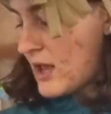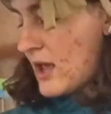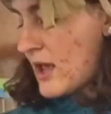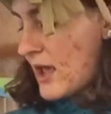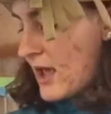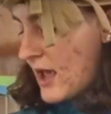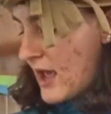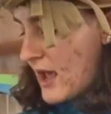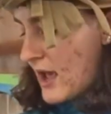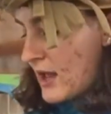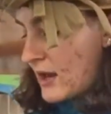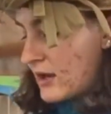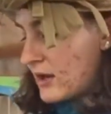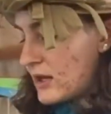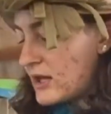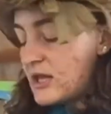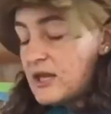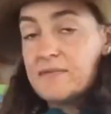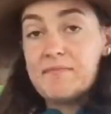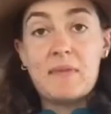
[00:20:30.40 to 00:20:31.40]
And
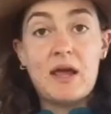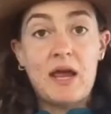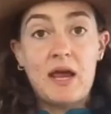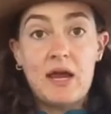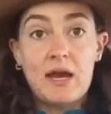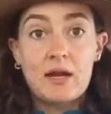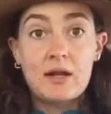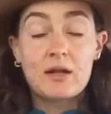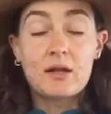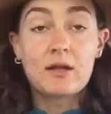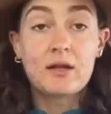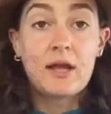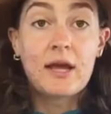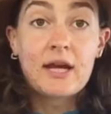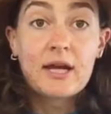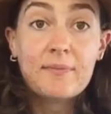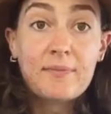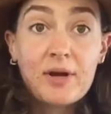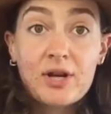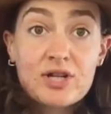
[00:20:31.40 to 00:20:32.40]
he made, like,
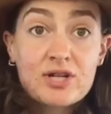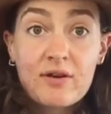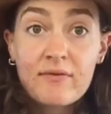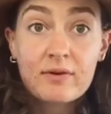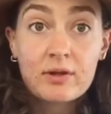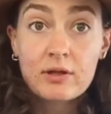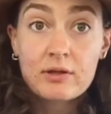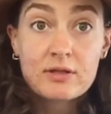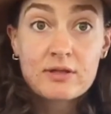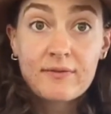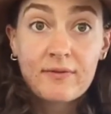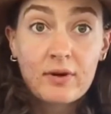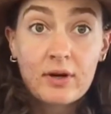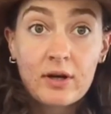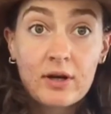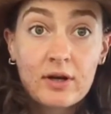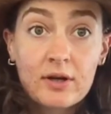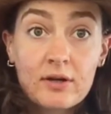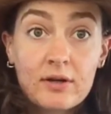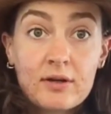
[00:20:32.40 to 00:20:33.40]
a bunch of clothes for
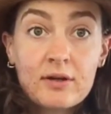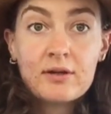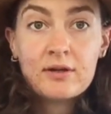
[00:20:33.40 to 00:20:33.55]
her.